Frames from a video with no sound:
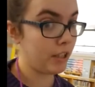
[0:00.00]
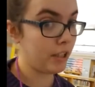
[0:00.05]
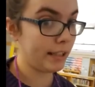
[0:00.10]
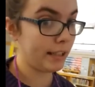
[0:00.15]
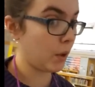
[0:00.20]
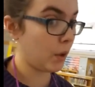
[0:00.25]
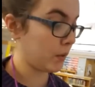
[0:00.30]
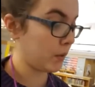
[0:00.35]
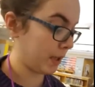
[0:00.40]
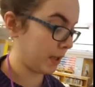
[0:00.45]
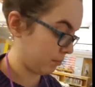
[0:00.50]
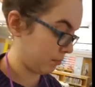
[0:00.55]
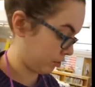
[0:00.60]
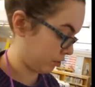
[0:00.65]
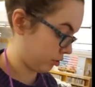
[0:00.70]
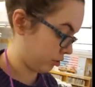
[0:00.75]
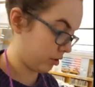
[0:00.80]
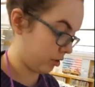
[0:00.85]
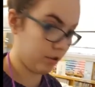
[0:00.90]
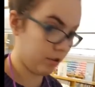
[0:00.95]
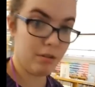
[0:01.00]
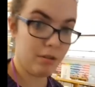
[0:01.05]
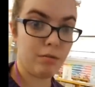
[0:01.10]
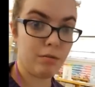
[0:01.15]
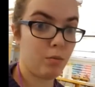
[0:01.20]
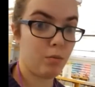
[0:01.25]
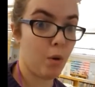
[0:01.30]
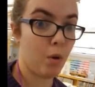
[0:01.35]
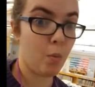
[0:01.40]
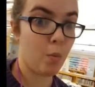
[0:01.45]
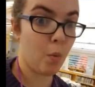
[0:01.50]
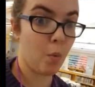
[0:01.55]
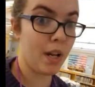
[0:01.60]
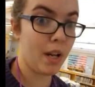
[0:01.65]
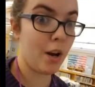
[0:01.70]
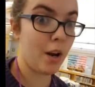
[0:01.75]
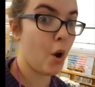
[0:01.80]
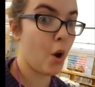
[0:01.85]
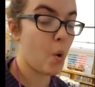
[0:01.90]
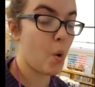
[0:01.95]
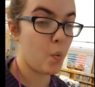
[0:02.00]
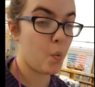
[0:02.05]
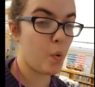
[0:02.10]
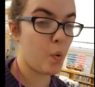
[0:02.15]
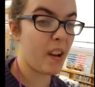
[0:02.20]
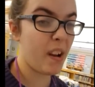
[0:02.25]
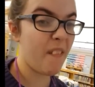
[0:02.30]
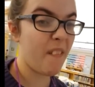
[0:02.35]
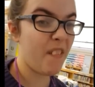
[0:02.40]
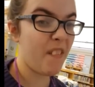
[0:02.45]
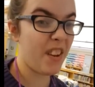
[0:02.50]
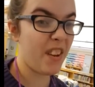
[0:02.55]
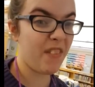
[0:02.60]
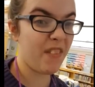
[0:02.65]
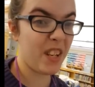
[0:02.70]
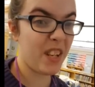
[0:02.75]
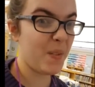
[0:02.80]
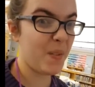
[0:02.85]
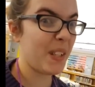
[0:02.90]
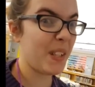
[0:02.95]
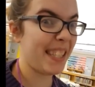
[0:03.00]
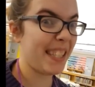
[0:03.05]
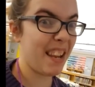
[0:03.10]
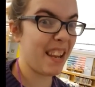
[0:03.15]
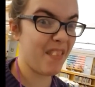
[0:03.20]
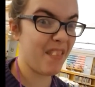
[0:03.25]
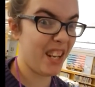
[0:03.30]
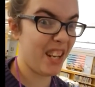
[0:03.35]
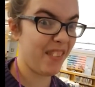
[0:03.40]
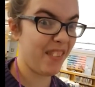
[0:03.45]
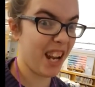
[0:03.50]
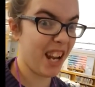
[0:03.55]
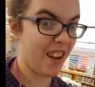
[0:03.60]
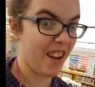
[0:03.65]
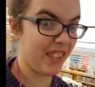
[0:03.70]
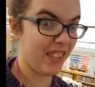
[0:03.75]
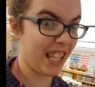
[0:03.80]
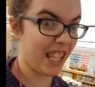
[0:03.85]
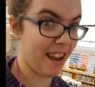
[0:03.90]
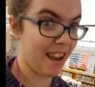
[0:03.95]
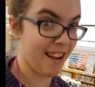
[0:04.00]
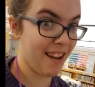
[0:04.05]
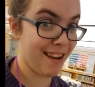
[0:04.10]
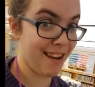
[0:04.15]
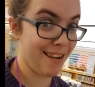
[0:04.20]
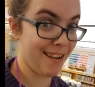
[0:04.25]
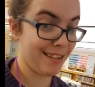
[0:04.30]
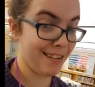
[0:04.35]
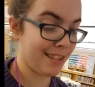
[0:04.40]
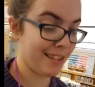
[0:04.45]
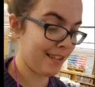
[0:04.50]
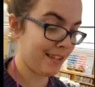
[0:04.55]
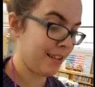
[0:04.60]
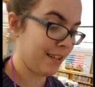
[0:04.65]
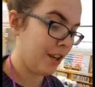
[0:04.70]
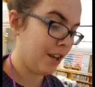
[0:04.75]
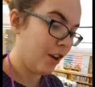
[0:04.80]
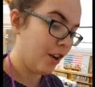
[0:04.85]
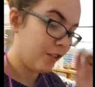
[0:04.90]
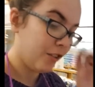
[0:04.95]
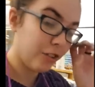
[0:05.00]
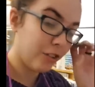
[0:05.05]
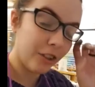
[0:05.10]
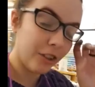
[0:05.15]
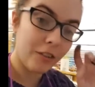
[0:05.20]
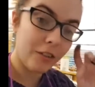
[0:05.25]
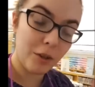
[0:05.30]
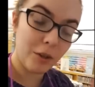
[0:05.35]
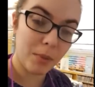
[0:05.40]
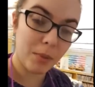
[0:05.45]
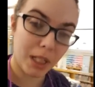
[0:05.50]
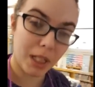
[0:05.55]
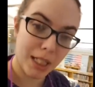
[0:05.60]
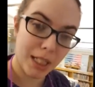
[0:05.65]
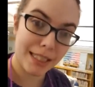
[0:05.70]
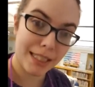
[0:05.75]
low temperature, 150, 175 at the highest, for a few minutes.